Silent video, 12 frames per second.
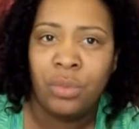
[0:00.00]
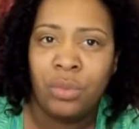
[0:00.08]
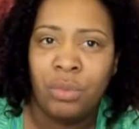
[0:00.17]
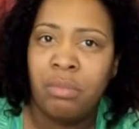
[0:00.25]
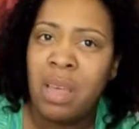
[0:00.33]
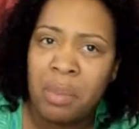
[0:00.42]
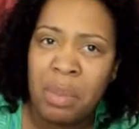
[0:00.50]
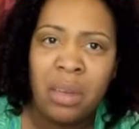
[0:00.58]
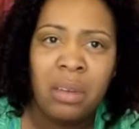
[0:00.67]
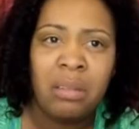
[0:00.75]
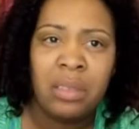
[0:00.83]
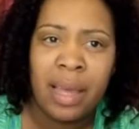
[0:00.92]
Maybe a little
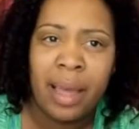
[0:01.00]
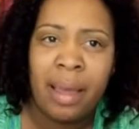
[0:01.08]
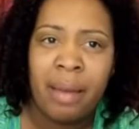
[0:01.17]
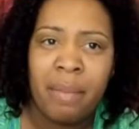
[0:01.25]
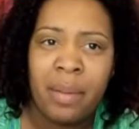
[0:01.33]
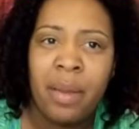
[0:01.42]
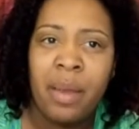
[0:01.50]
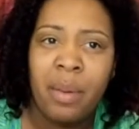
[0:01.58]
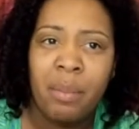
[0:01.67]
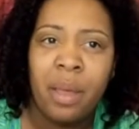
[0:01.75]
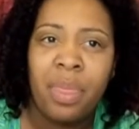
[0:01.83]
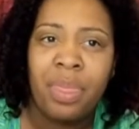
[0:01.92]
time,
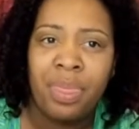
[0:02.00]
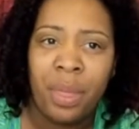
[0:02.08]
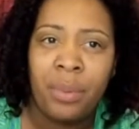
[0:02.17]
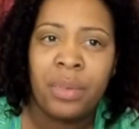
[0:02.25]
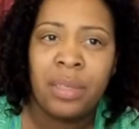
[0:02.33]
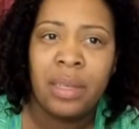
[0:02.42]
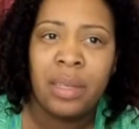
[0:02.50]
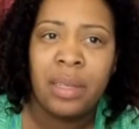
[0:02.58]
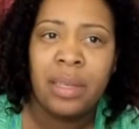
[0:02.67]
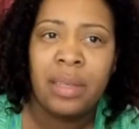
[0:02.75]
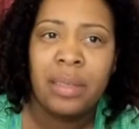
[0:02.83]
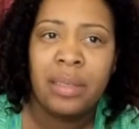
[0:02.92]
but 30
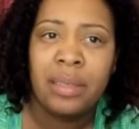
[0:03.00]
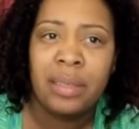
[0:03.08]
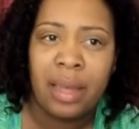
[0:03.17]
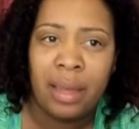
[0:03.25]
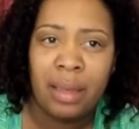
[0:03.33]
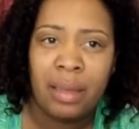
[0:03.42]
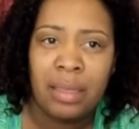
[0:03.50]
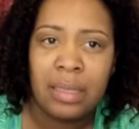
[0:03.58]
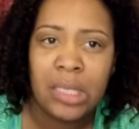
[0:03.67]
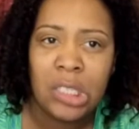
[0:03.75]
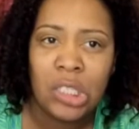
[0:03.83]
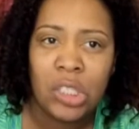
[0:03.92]

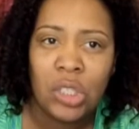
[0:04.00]
days.